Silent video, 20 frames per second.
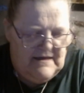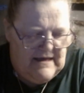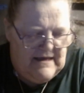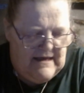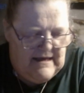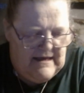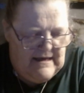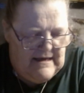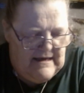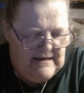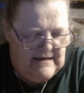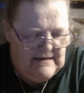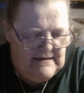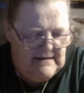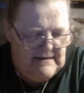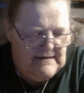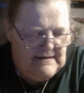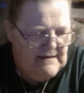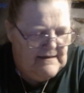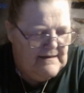
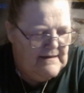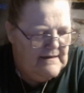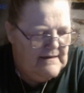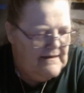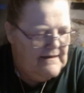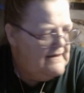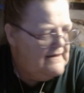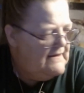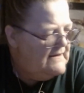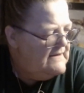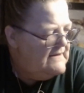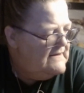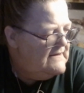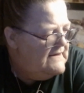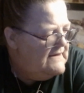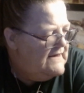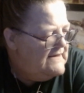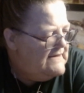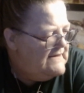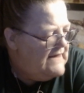And
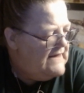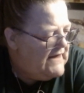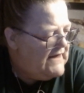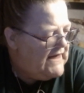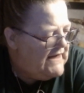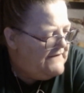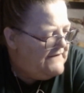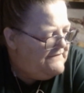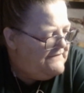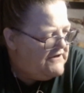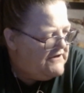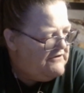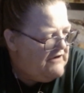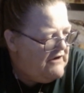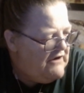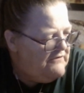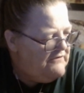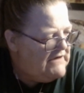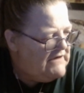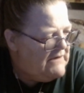now I gotta figure
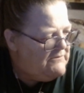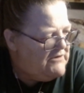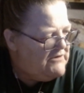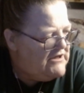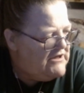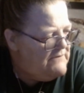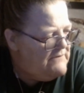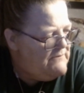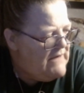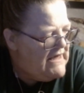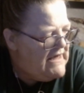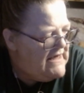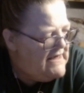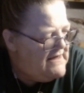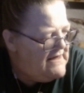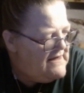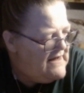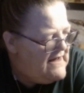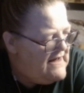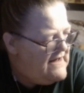out what I'm gonna
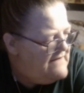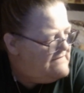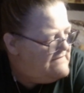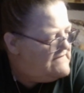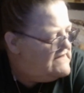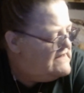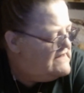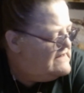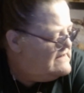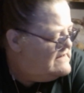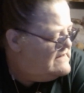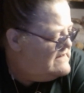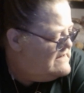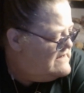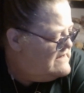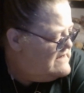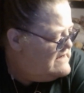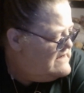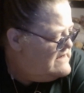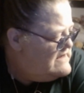make. I have to,
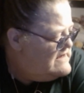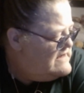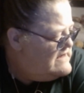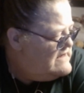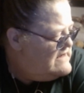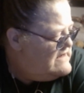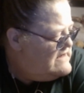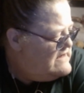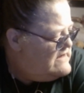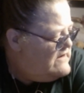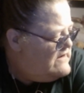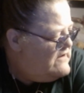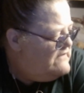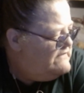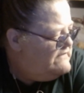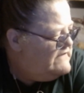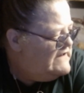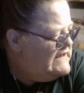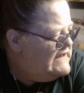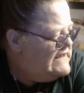
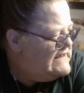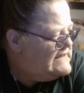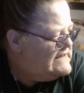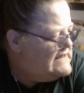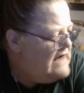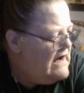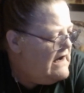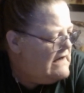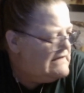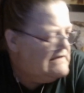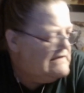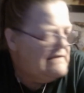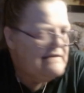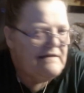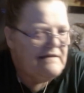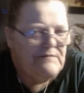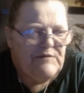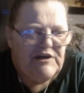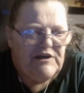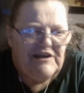hopefully it talks
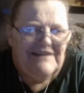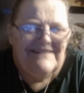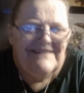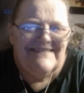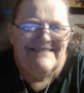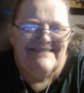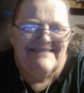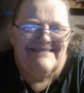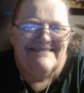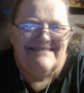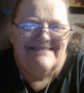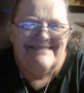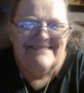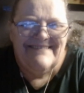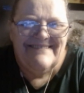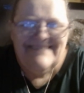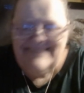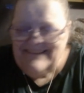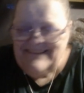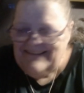to me.
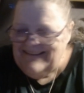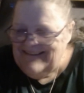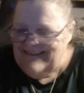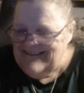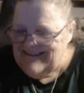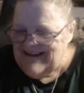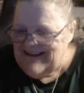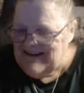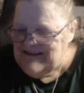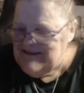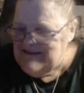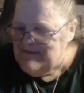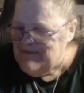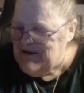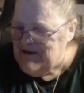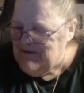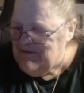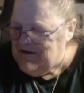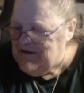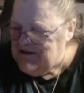Tells me
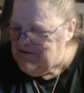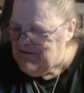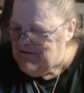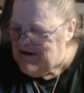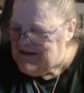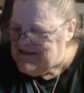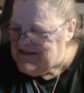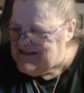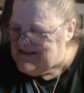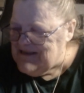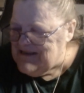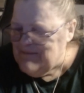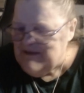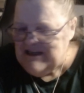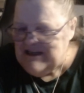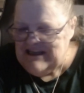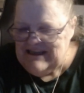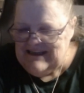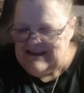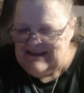what it wants to
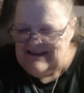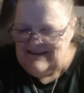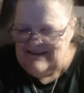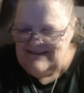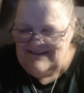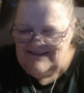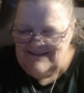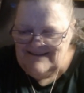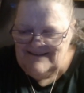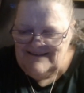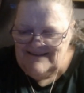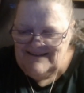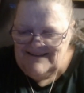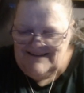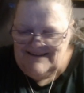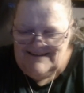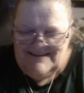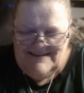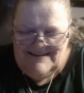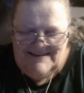be.
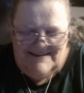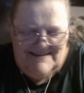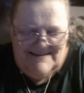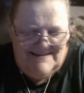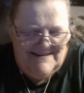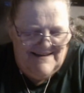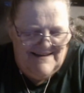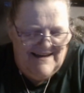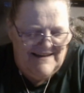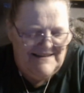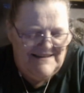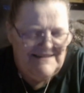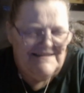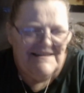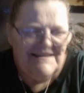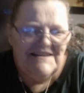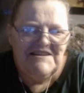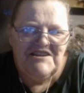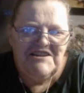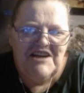Any
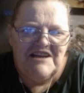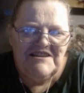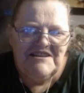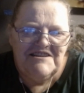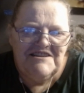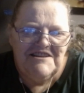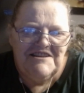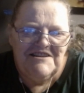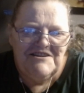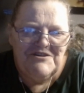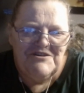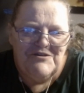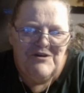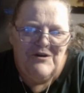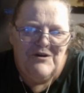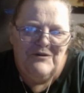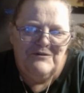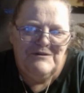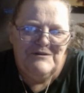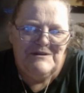suggestions are
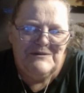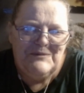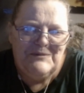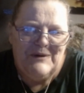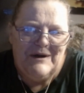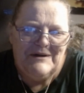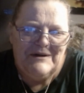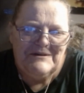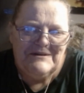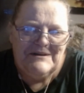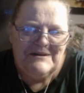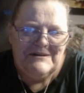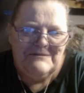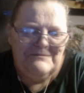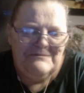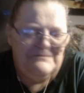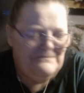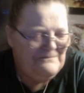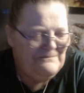always welcome.